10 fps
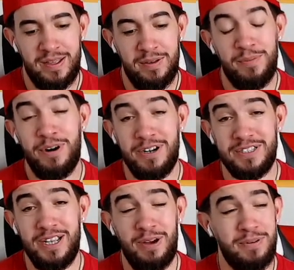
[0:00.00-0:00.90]
But
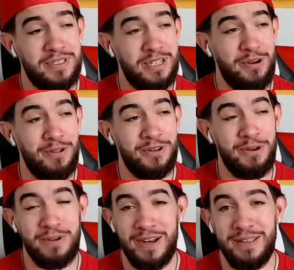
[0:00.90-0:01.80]
honestly, I want to see
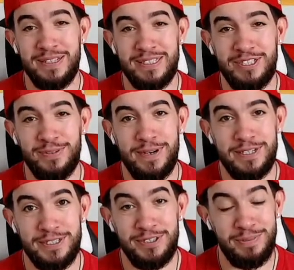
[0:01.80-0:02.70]
Oladokin in this
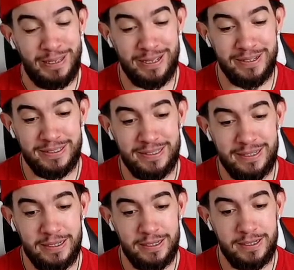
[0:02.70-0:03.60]
situation too, because
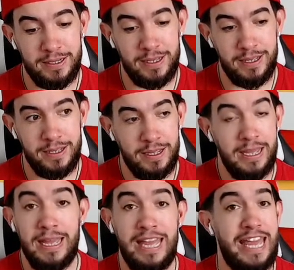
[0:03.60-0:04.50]

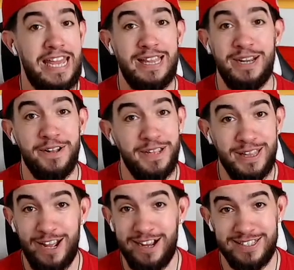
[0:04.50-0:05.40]
he literally
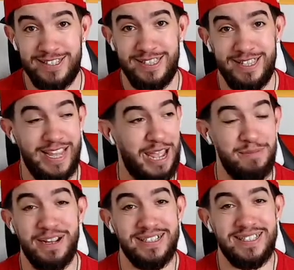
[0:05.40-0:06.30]
lost the game
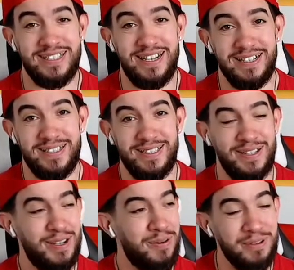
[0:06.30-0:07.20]
against the Saints
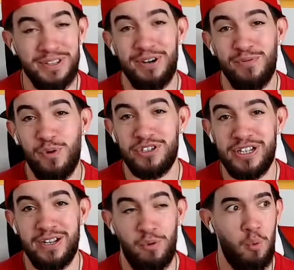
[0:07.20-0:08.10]
with an
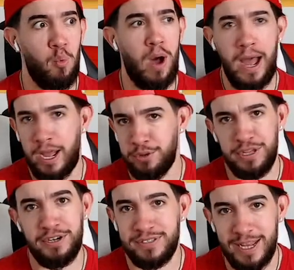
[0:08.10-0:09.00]
unfortunate wild
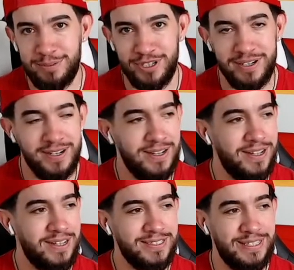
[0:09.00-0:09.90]
interception.
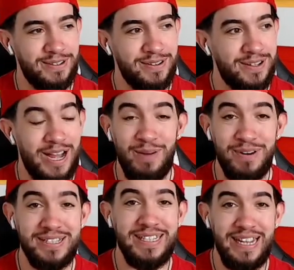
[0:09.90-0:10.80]
So I want
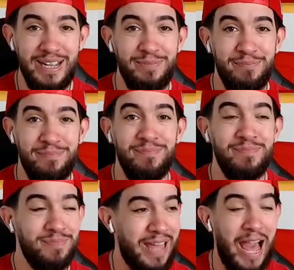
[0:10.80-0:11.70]
to see him
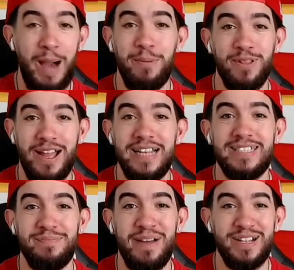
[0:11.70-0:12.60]
capitalize
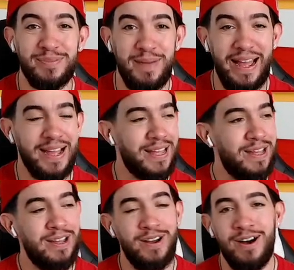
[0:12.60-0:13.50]
and bounce back
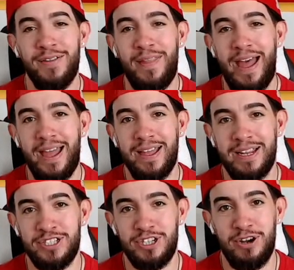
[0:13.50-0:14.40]
on that
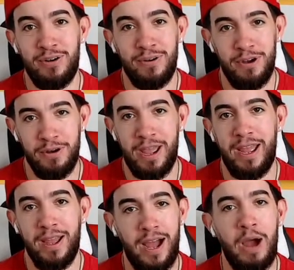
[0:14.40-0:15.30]
and show,
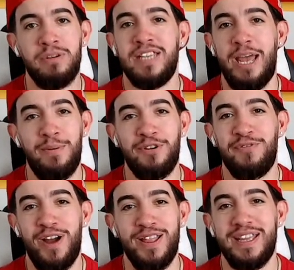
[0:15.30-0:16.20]
okay, I was able to
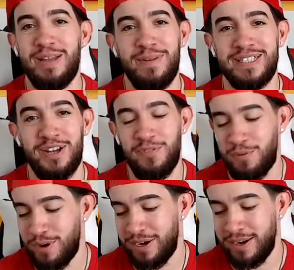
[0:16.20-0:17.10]
finally get myself a
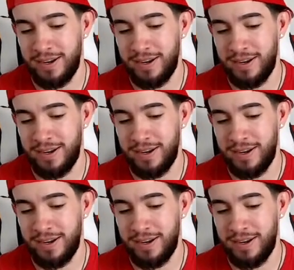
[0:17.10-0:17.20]
win.